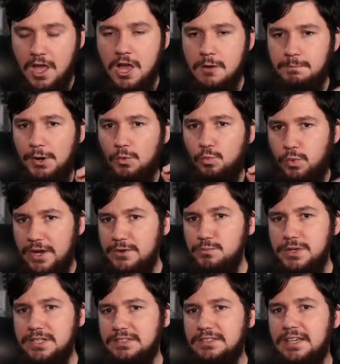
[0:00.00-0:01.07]
But when
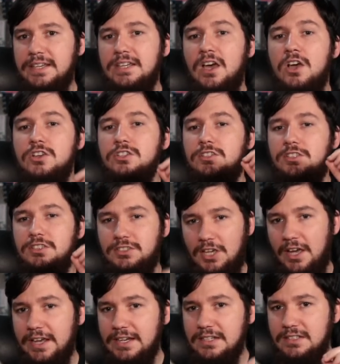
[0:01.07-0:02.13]
we say
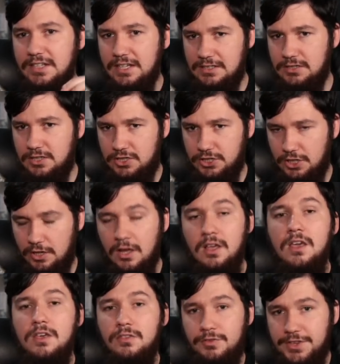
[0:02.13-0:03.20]
signed integer,
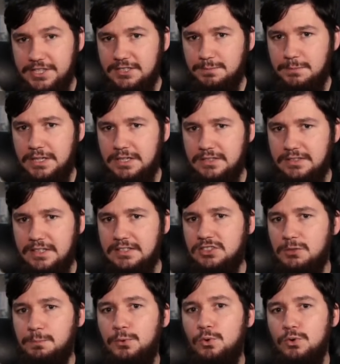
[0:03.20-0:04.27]
this means it
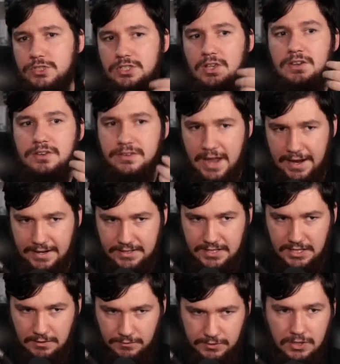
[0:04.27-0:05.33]
supports
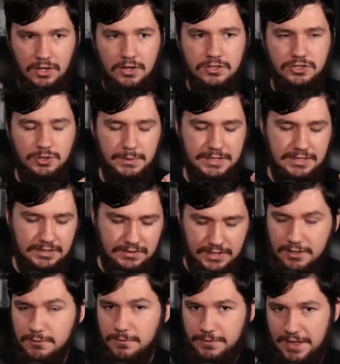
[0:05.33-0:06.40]
negatives. So instead
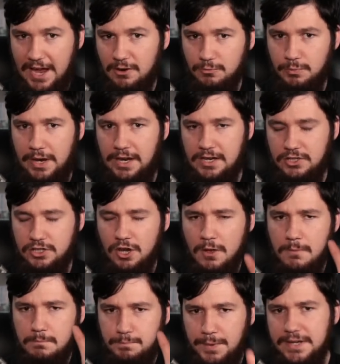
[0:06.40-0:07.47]
of that range,
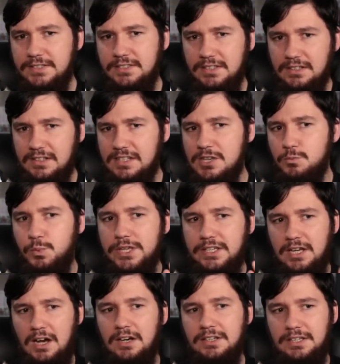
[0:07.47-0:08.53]
basically we
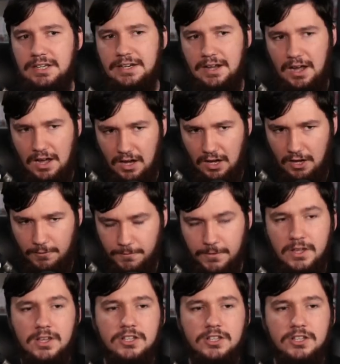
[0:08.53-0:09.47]
cut it in half.